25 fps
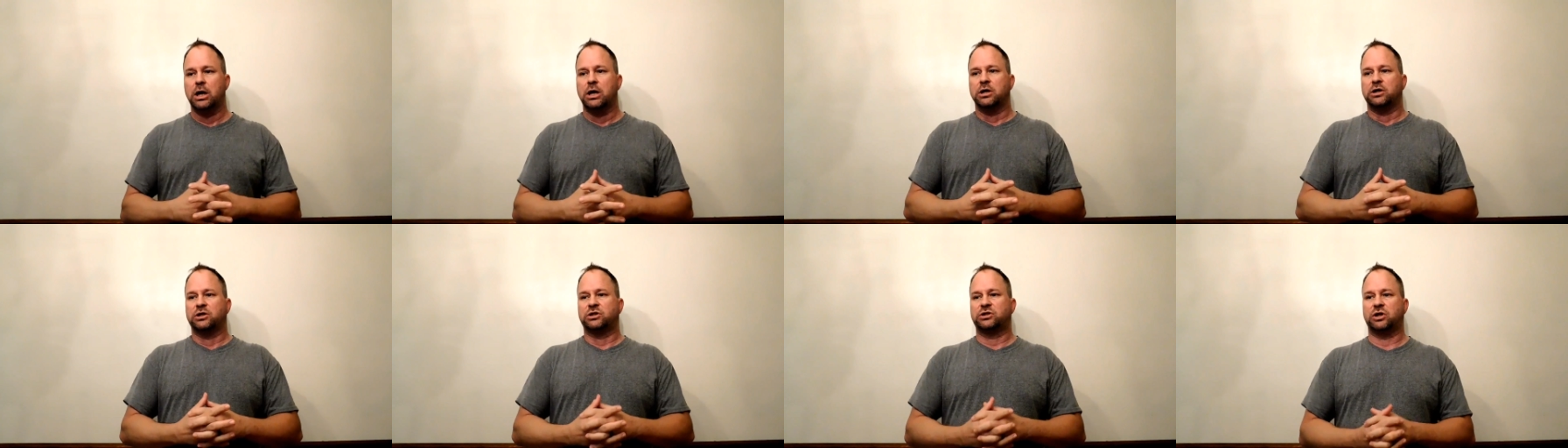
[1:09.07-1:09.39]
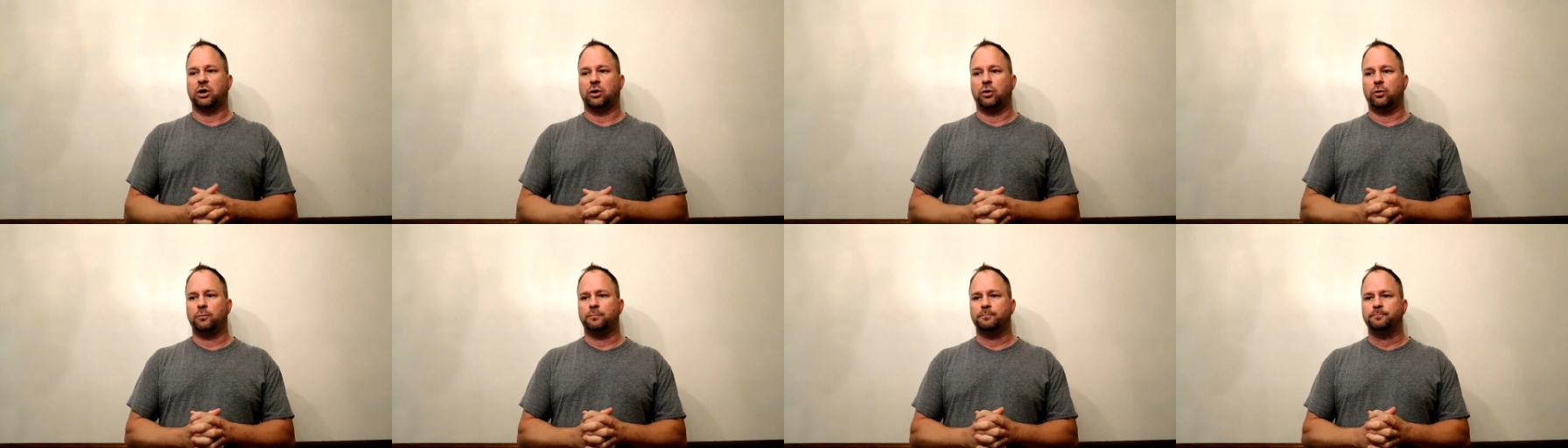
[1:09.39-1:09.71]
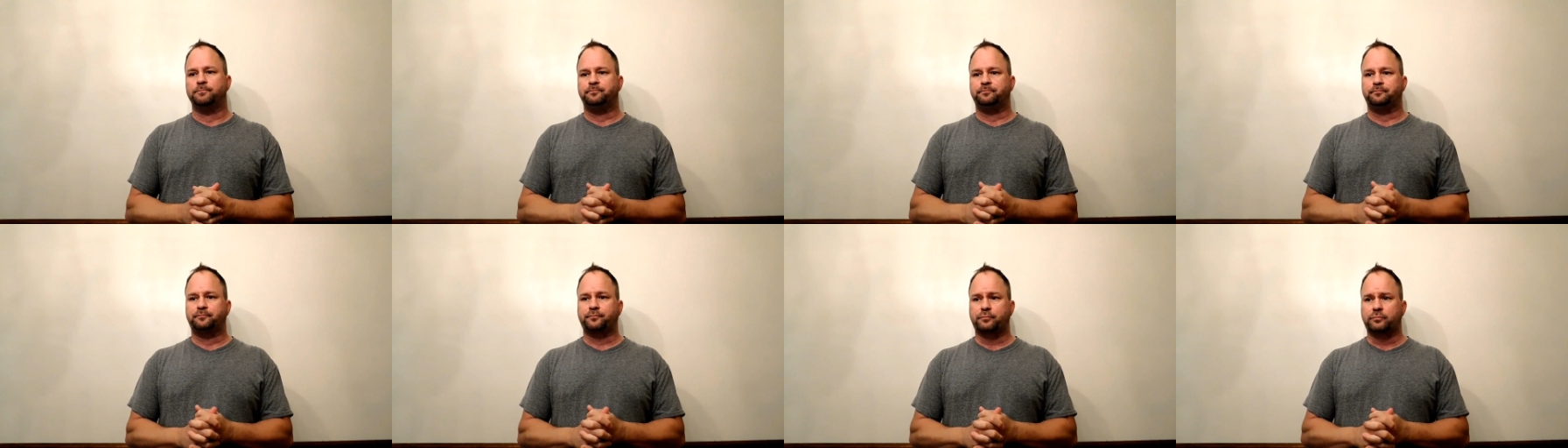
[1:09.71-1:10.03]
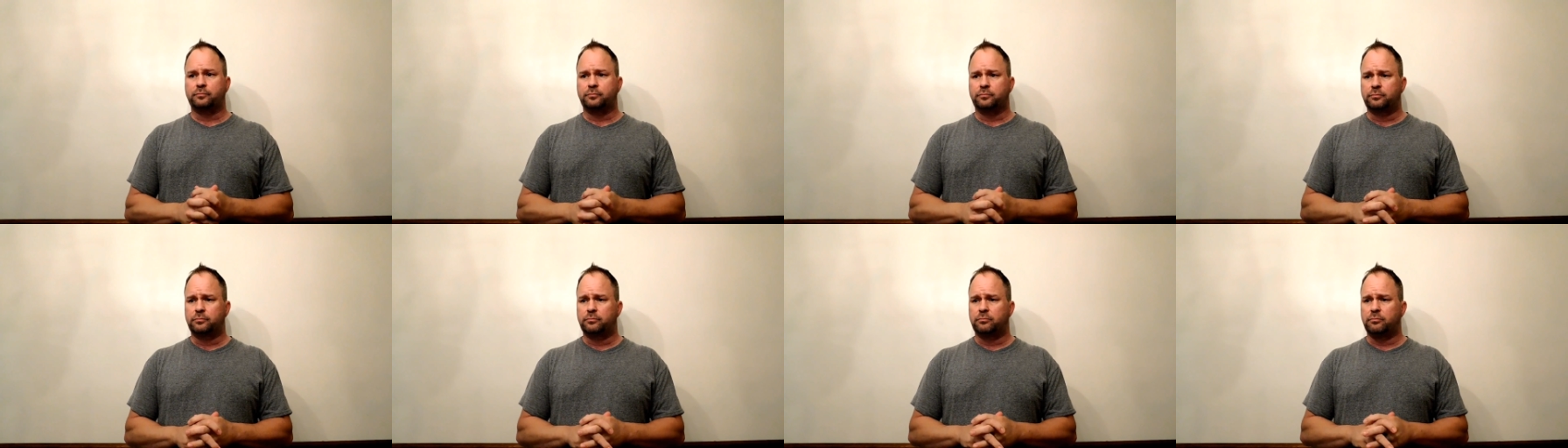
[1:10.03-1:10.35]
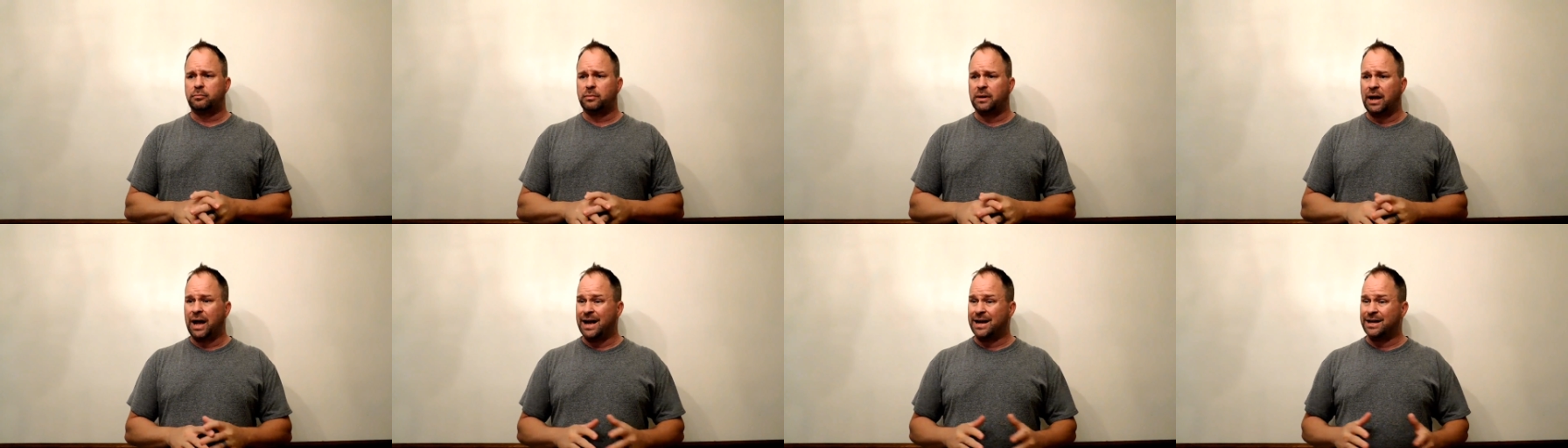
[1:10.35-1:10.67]
So
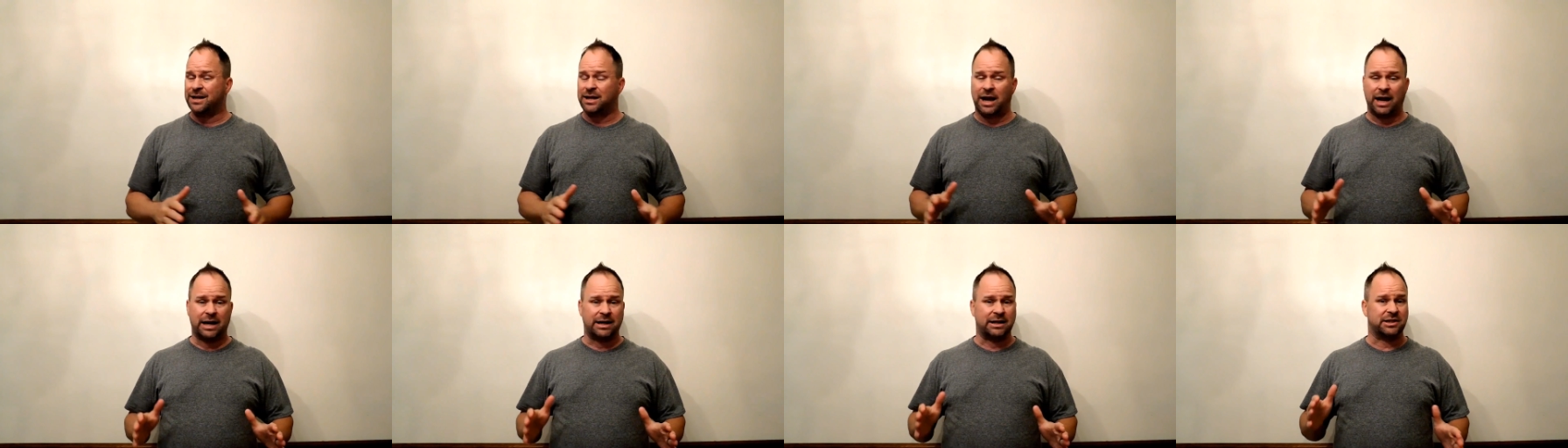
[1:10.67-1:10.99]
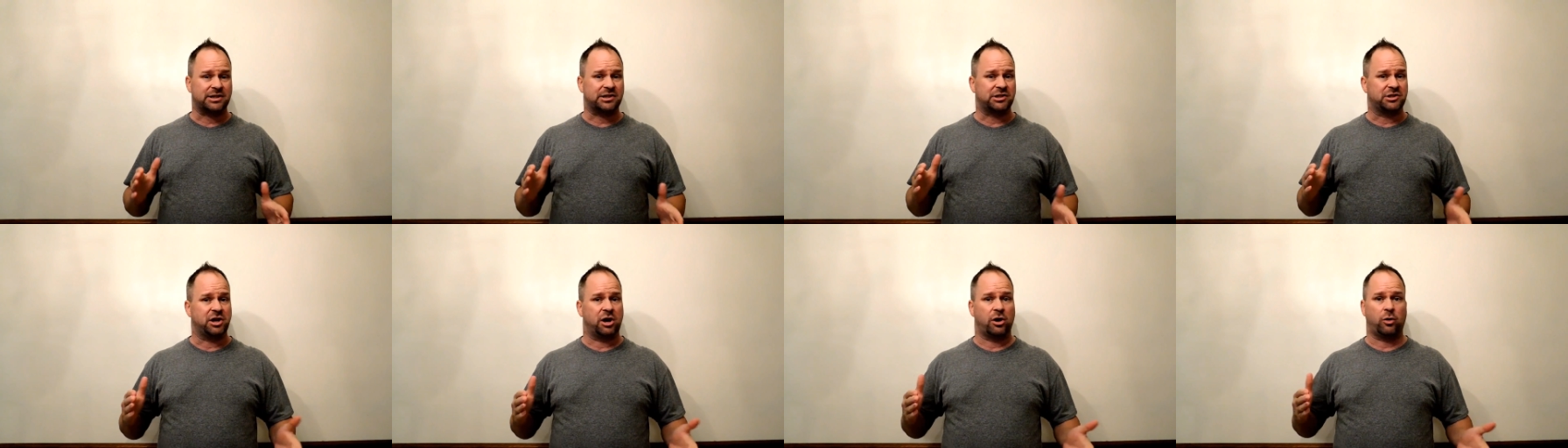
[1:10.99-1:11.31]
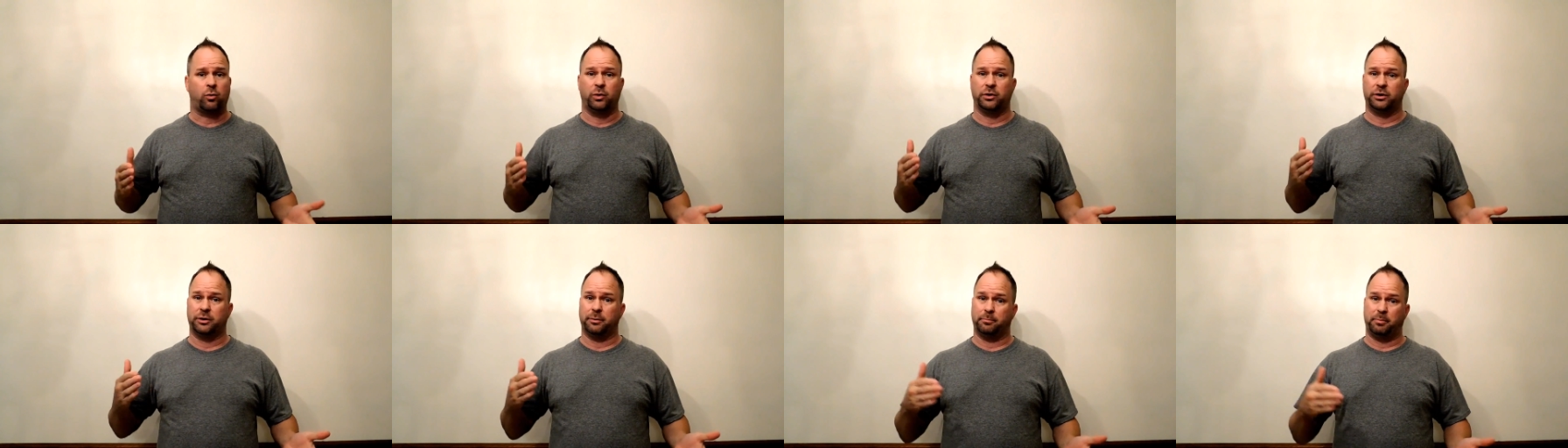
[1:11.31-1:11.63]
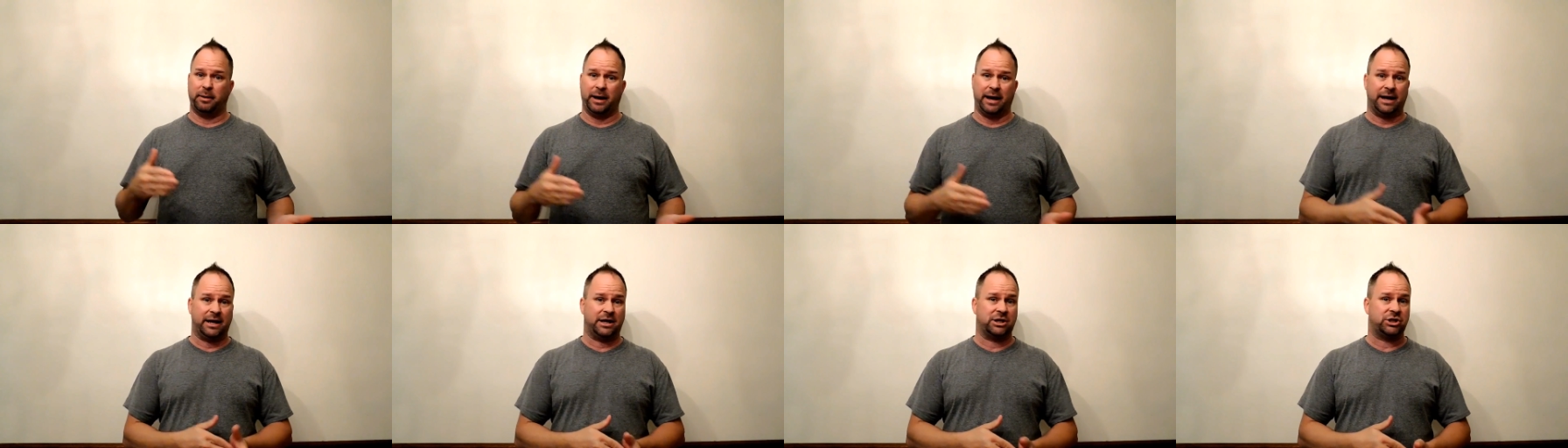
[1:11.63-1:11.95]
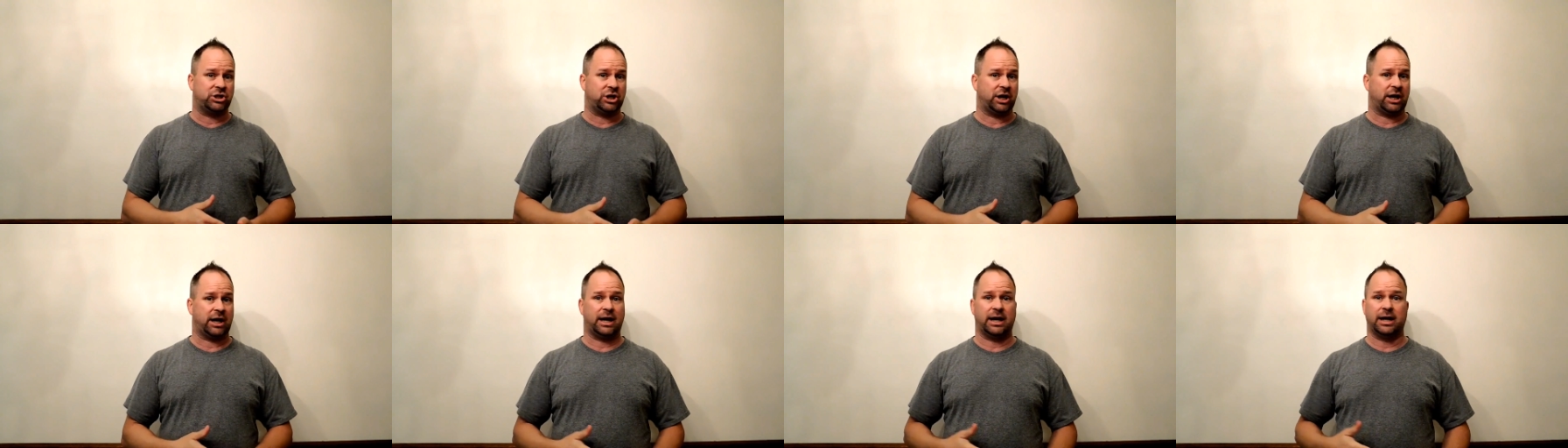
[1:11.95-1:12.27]
I kind of stuck with the baked
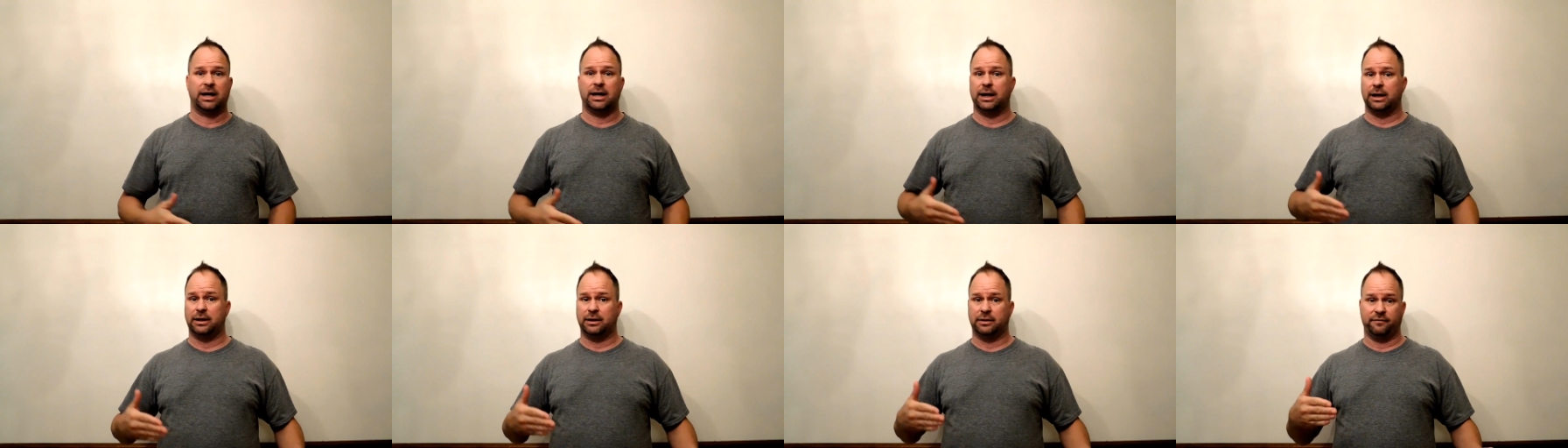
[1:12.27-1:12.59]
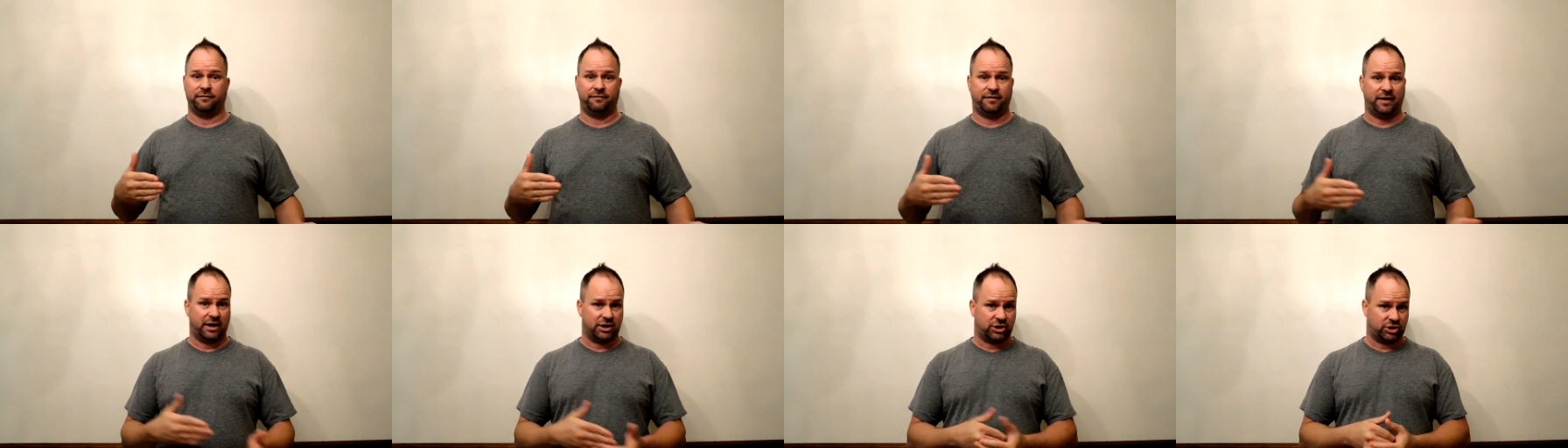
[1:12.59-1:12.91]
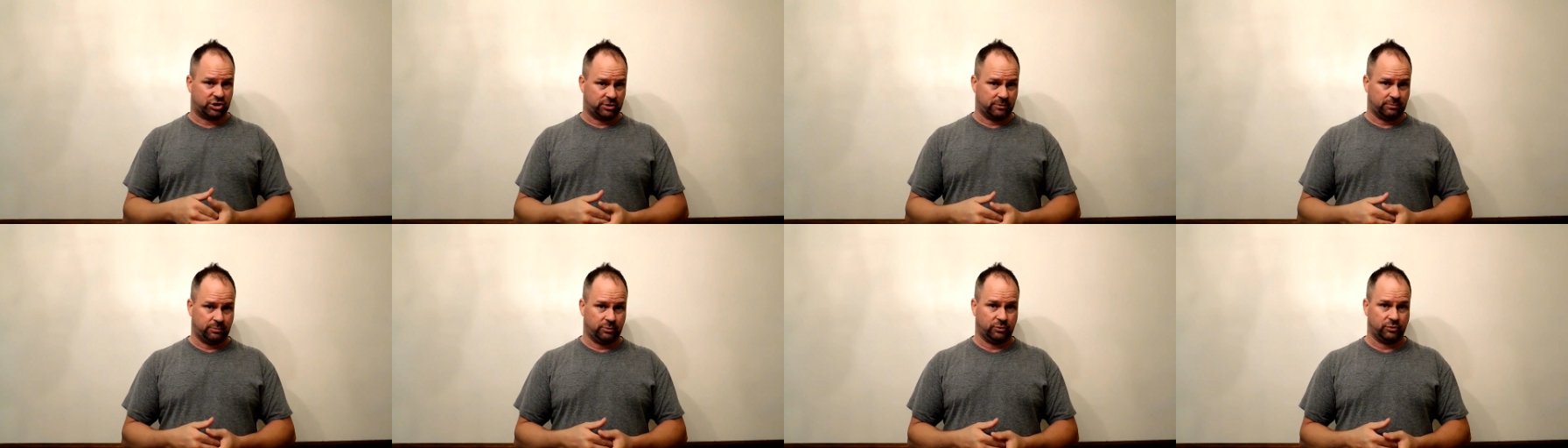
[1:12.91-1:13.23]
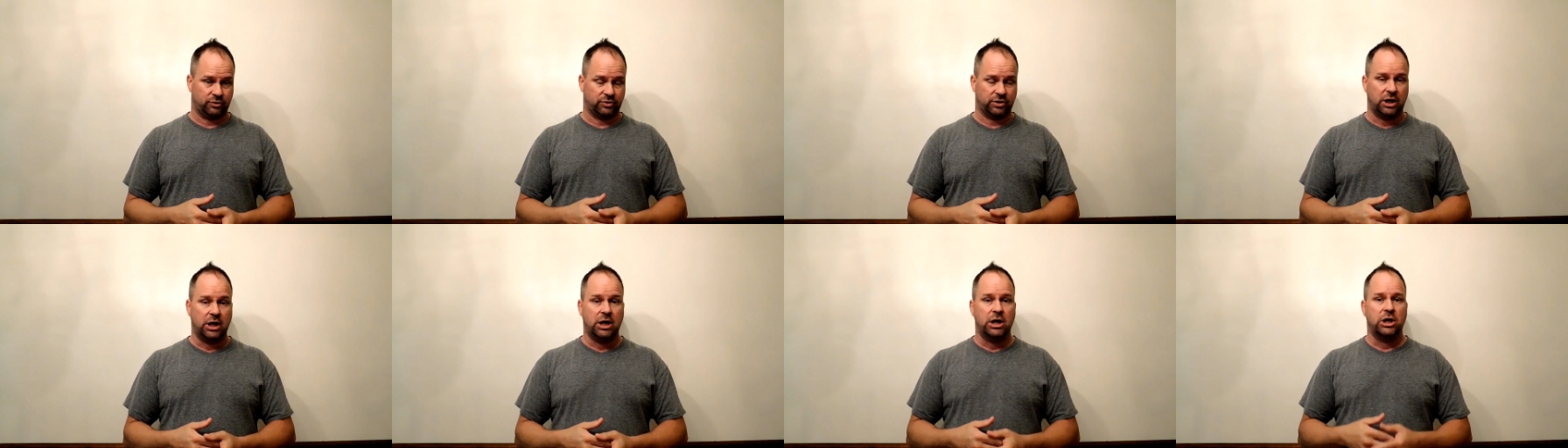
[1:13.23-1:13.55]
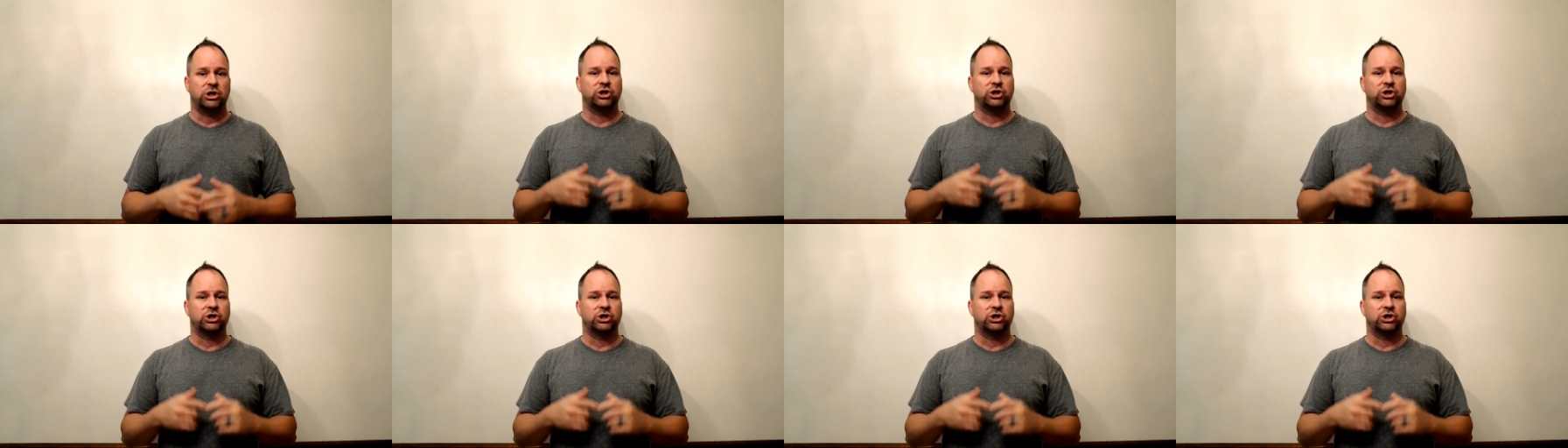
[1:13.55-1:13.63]
chicken and the vegetables.